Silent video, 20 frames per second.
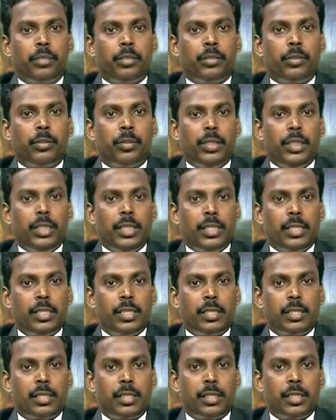So,
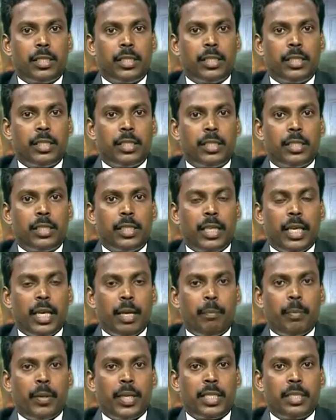these
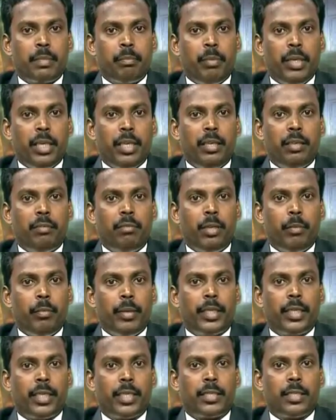a plus b will
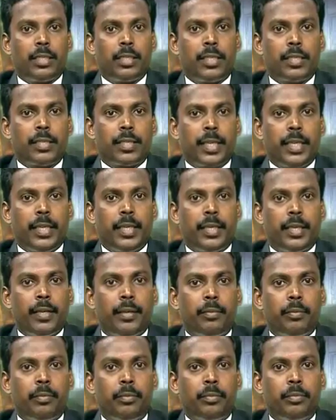be considered as string
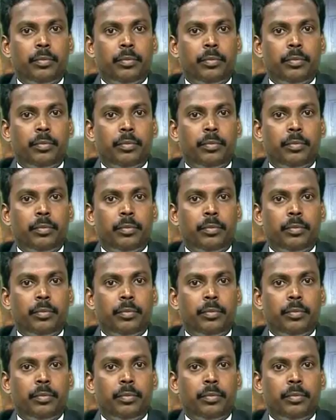here.